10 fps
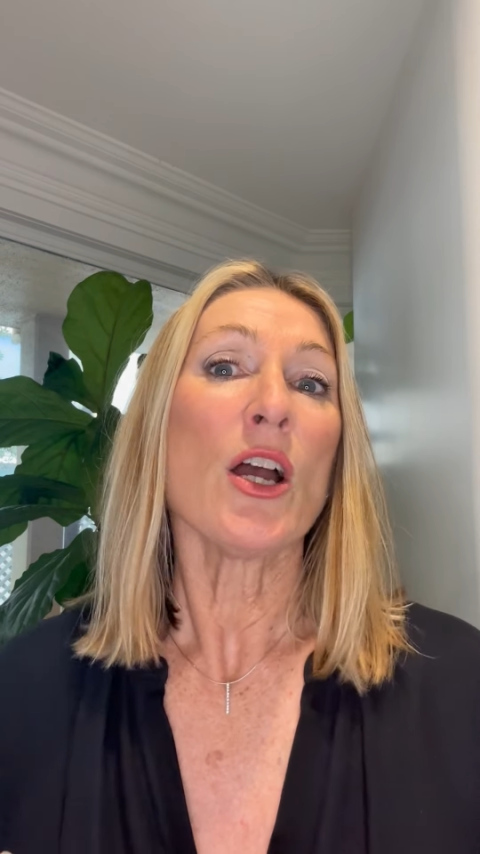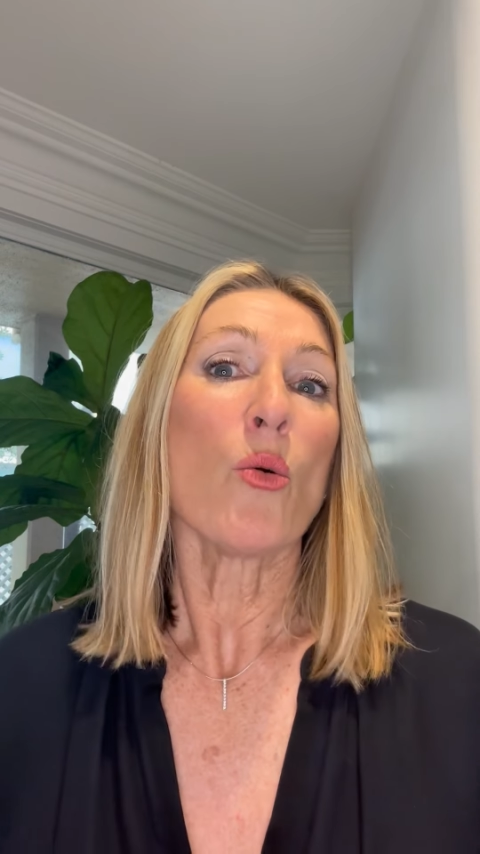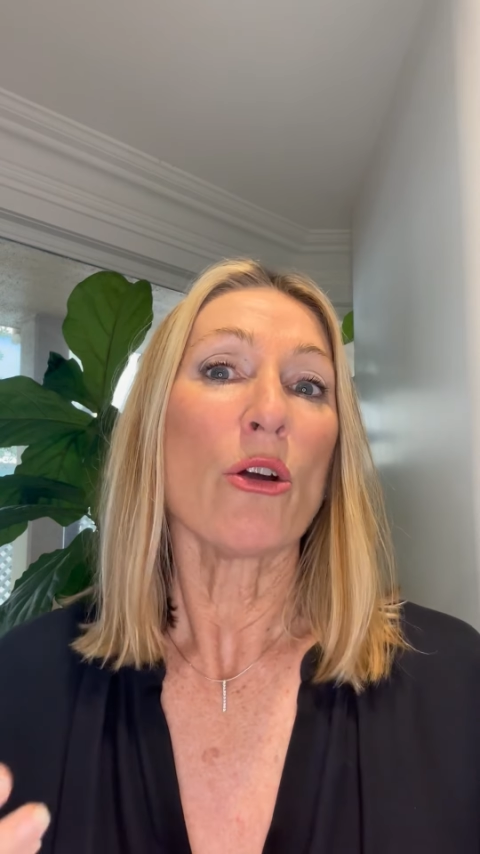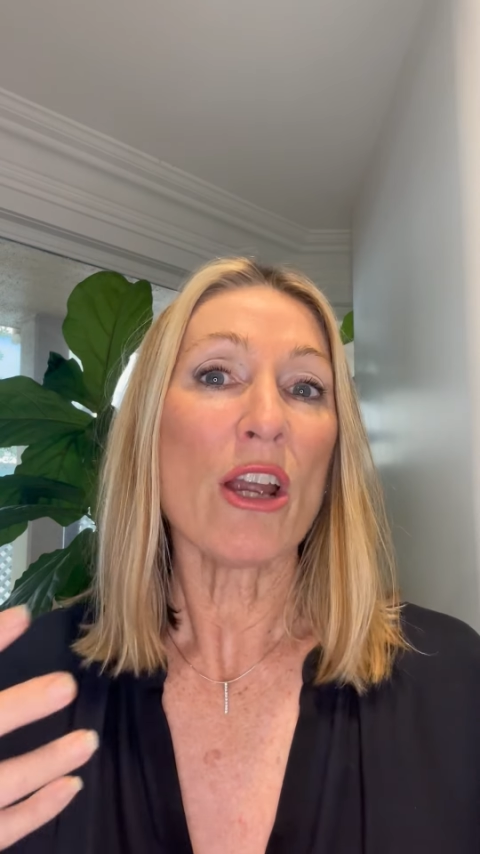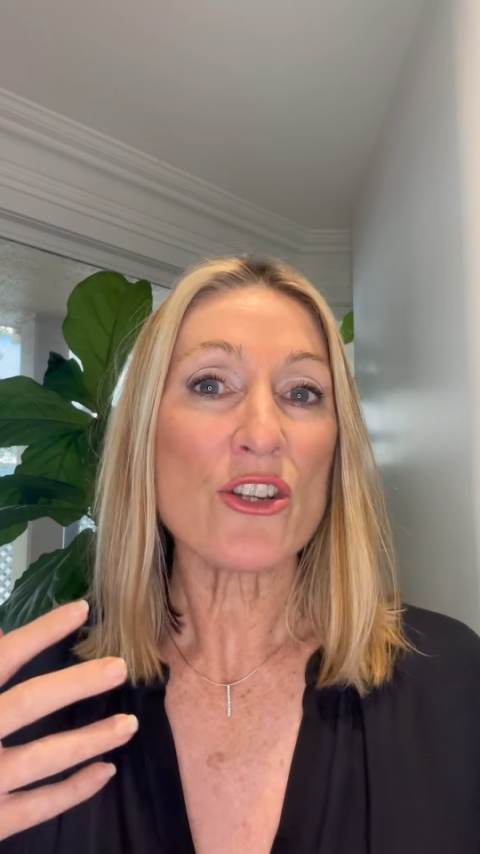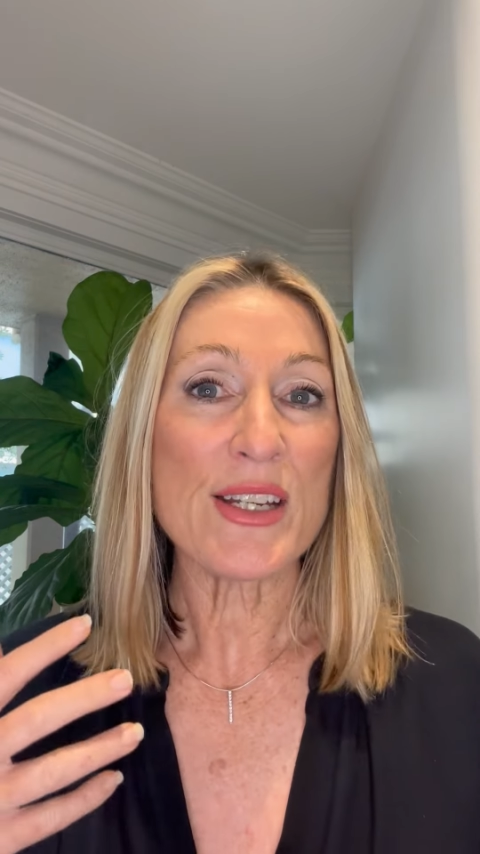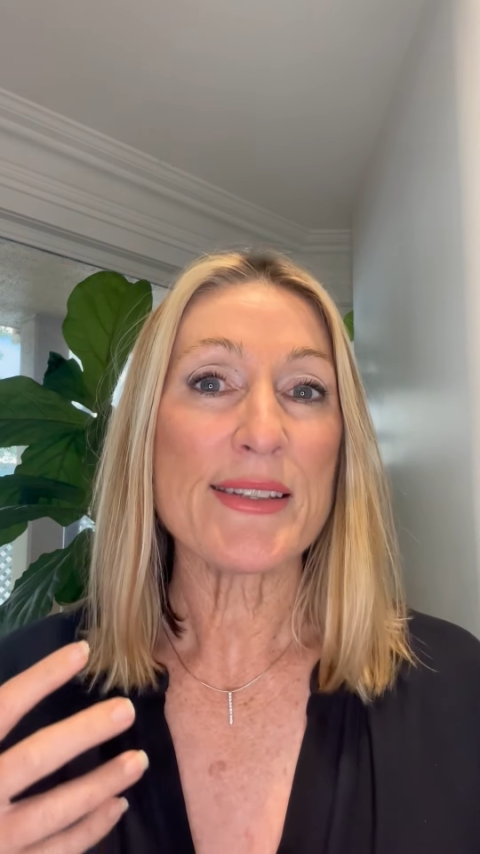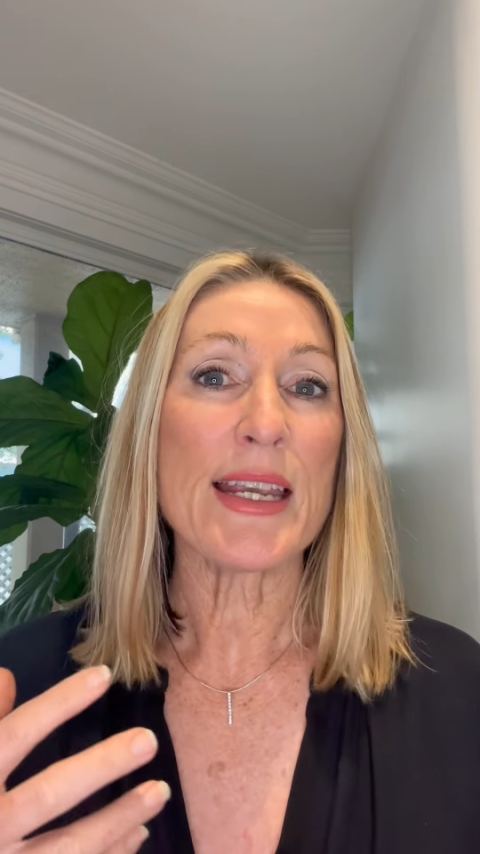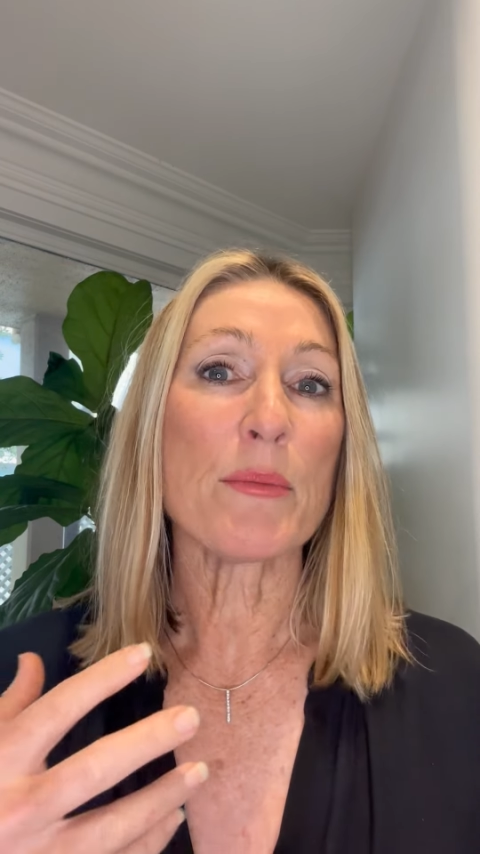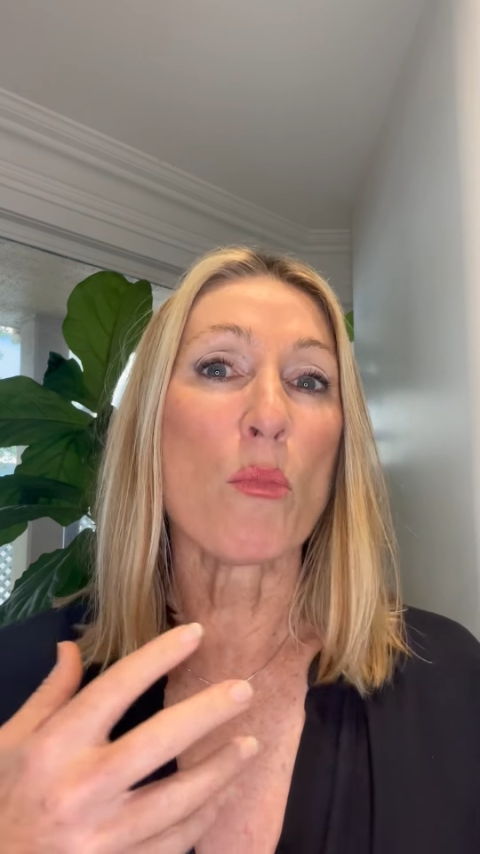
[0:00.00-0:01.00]
we're actually
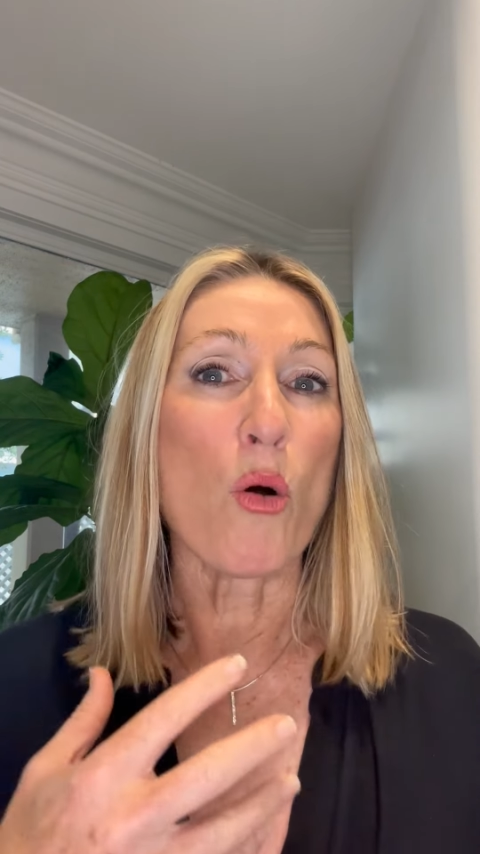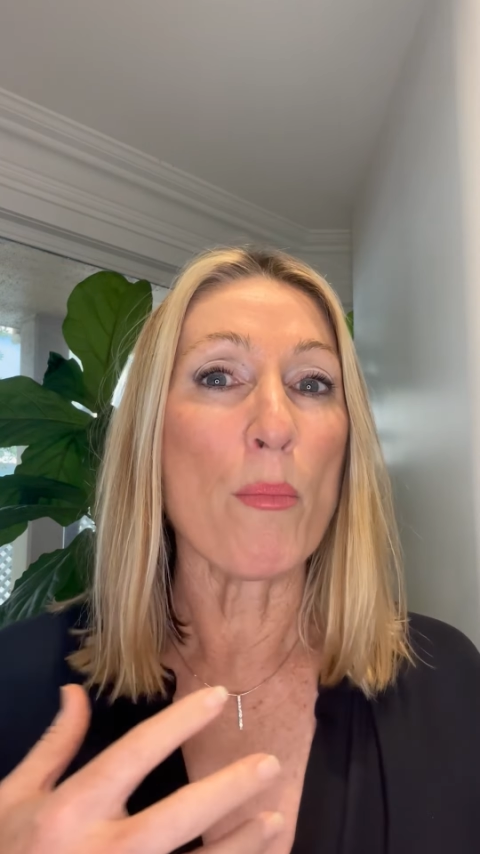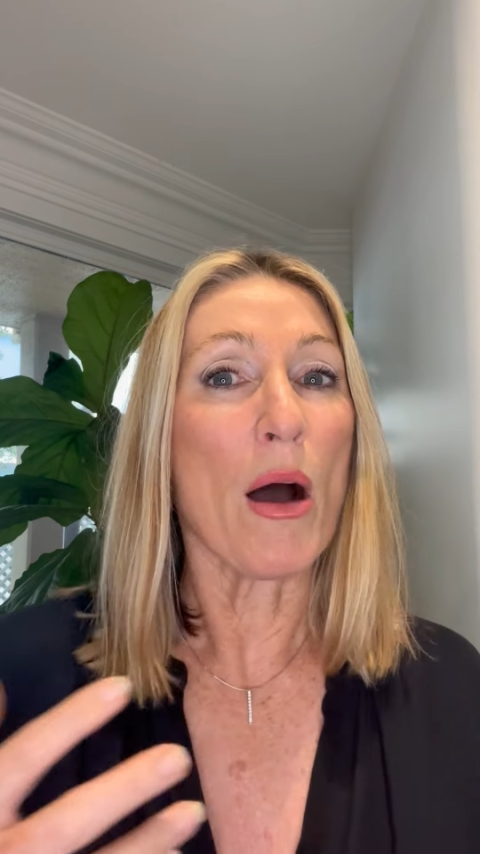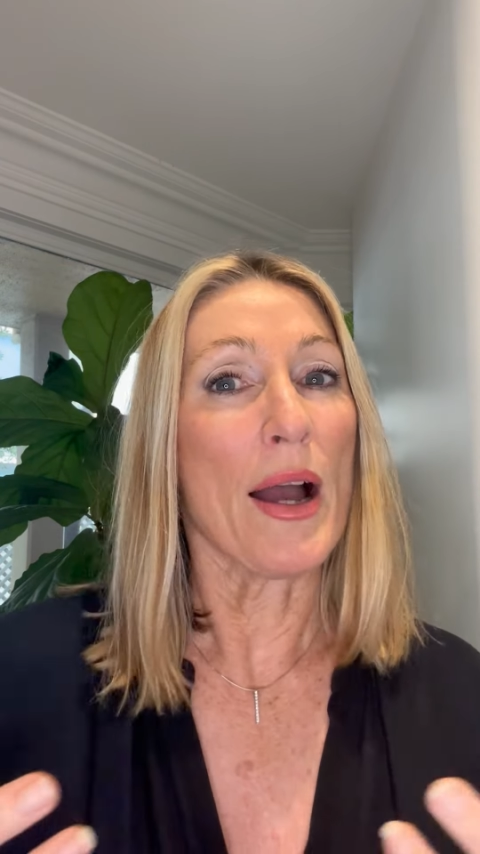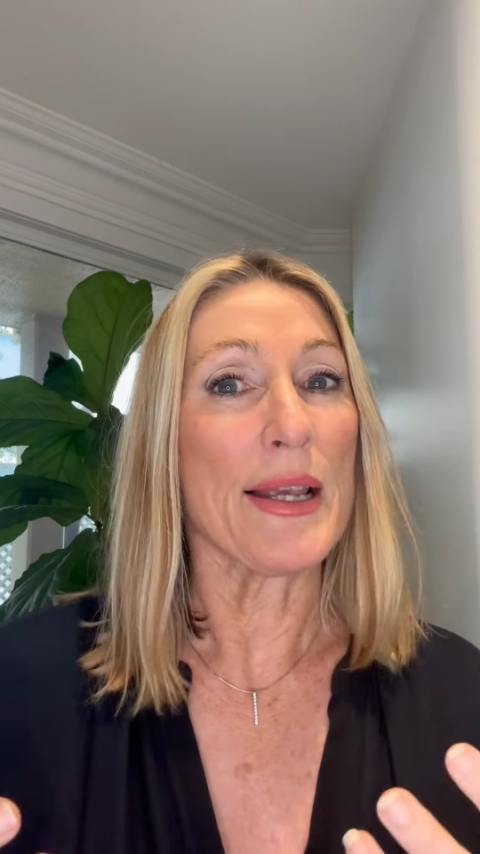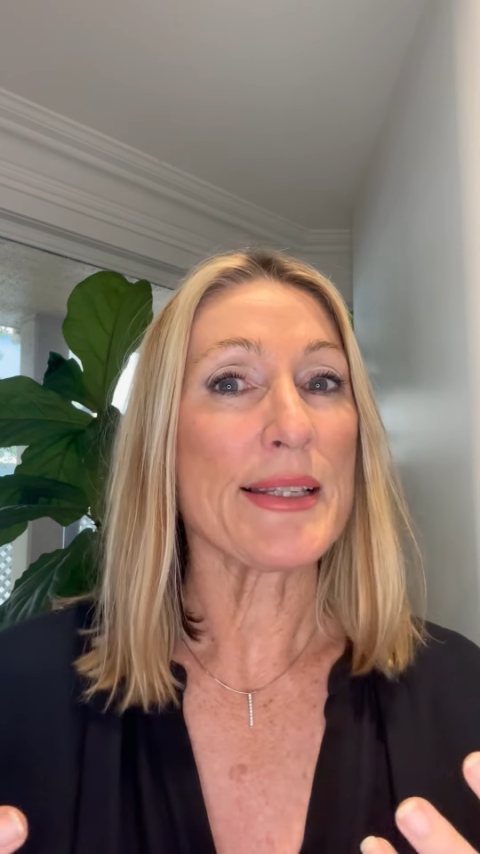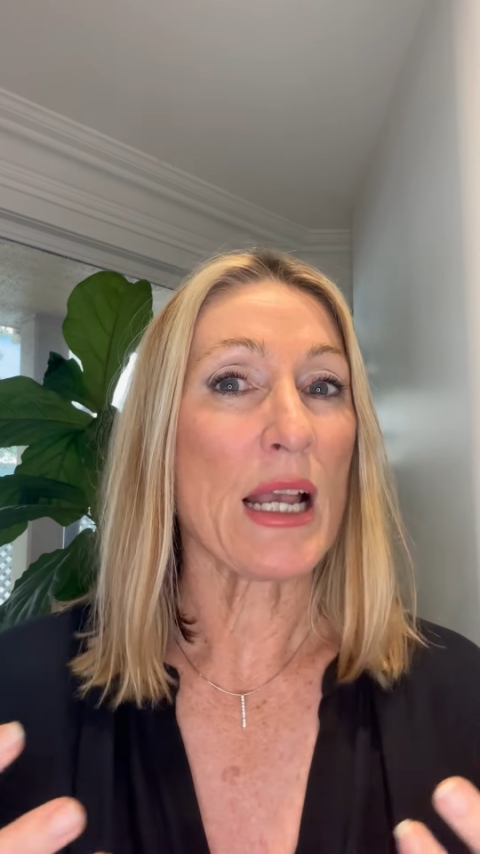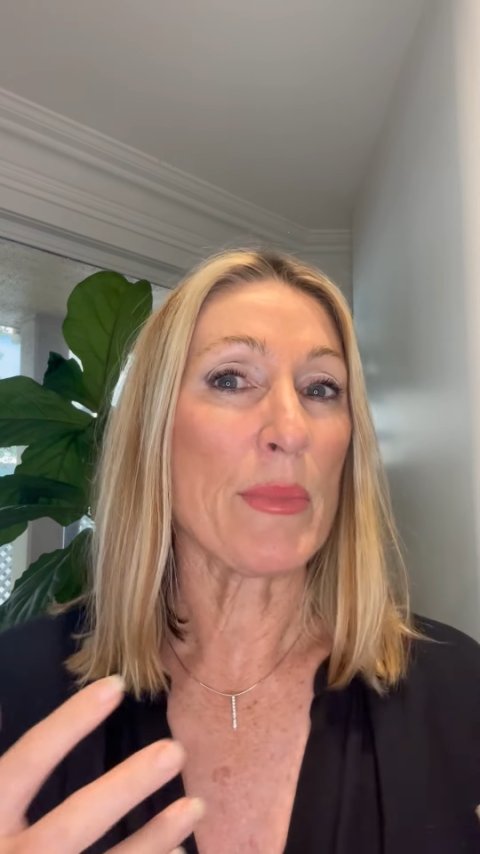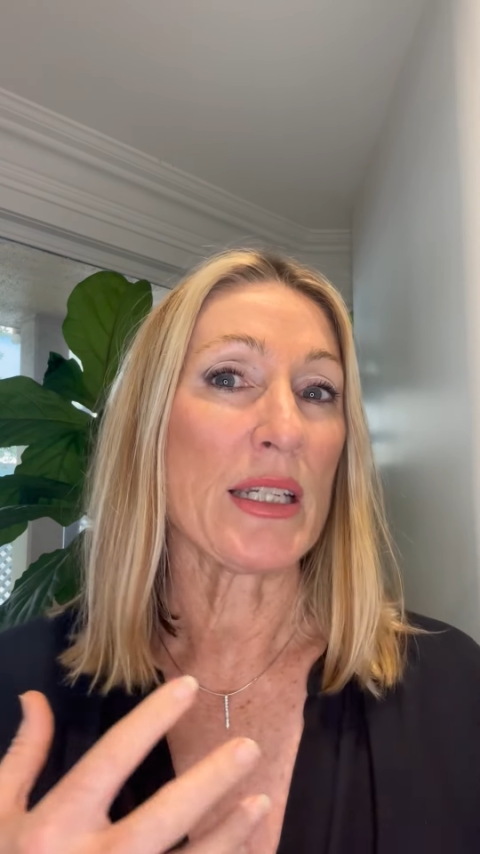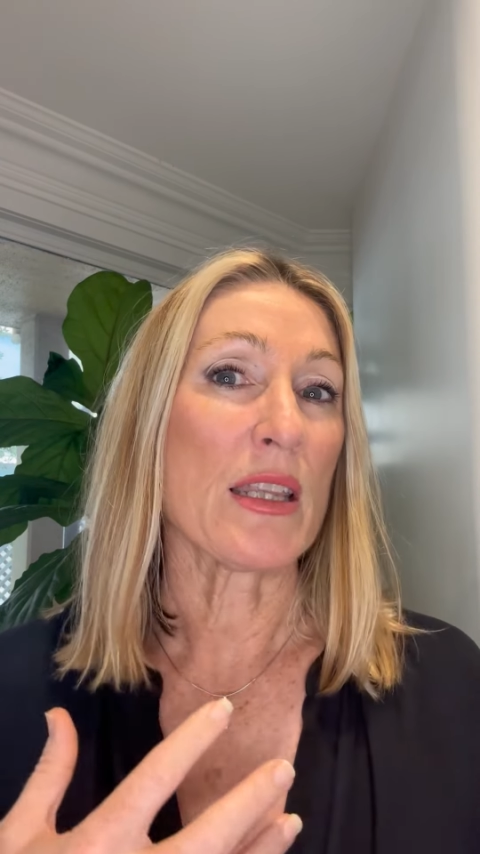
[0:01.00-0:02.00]
seeing more buyers
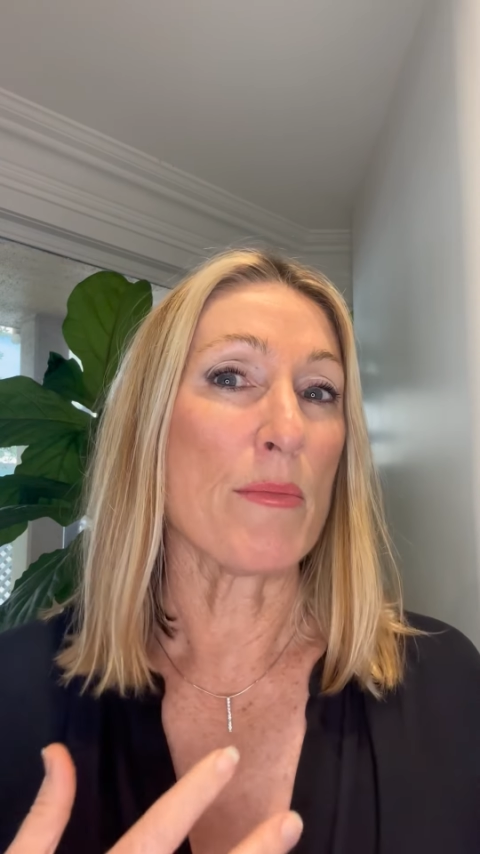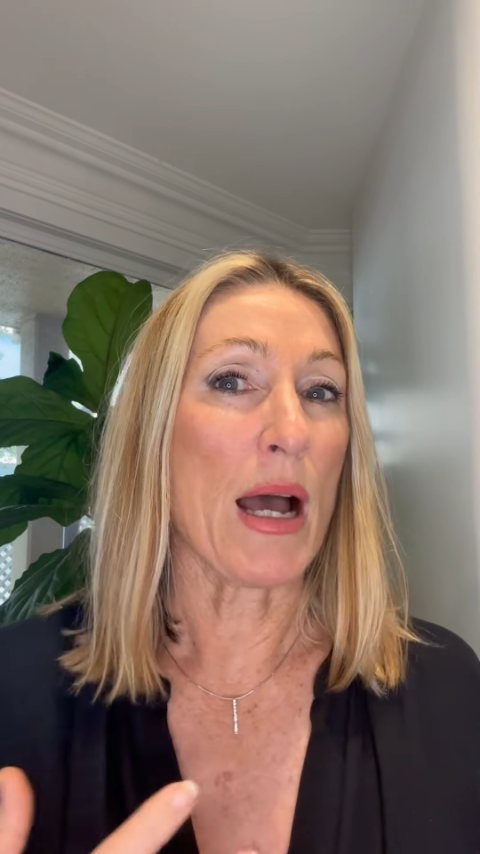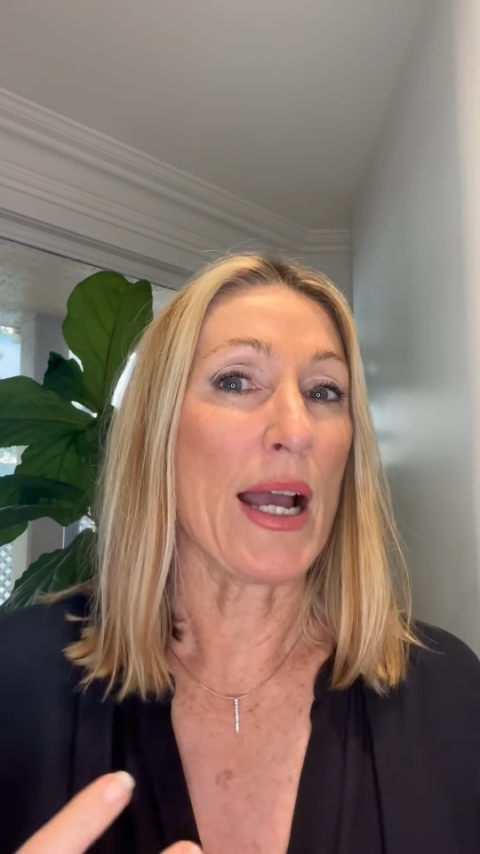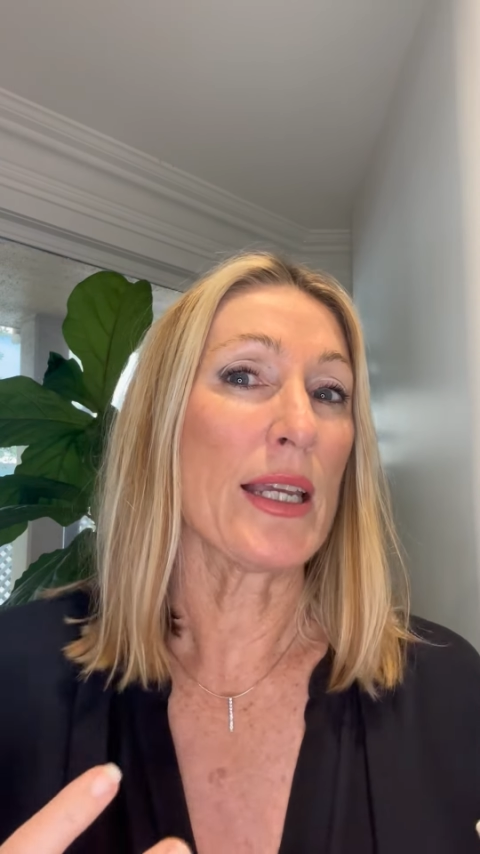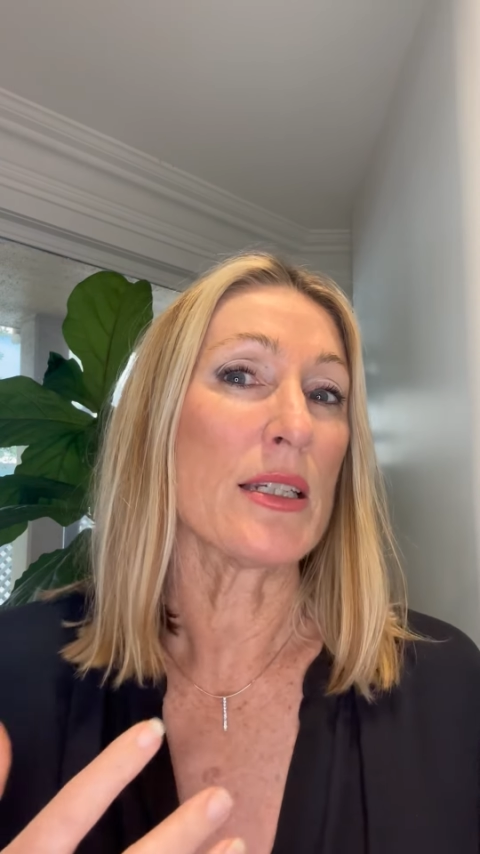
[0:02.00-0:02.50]
coming into the market,